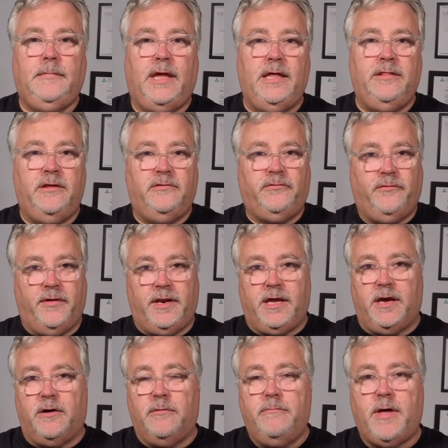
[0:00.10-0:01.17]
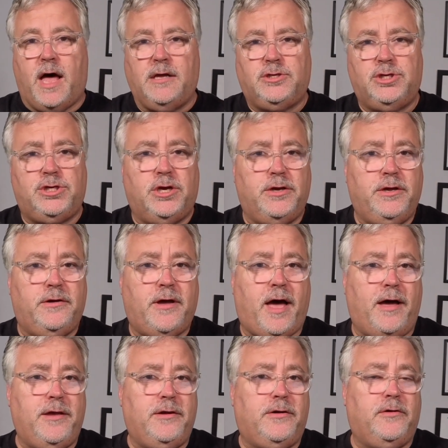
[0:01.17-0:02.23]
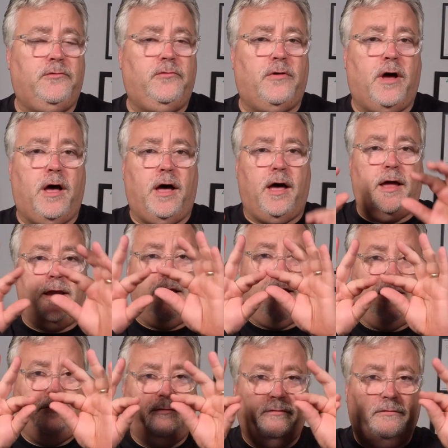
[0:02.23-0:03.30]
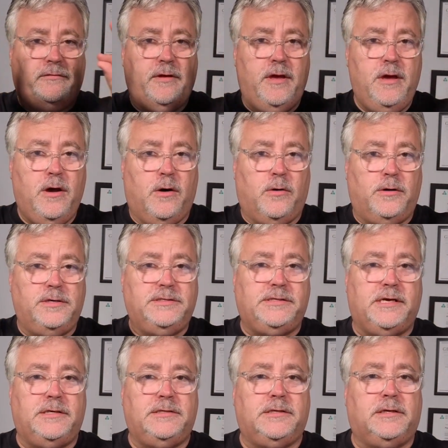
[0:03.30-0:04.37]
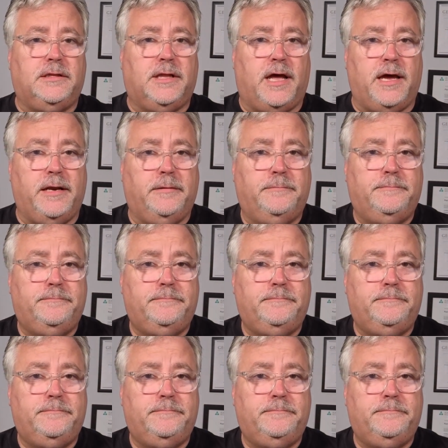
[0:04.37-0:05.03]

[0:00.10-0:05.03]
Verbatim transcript: In this video, I'll show you how you can draw a nice horizontal line.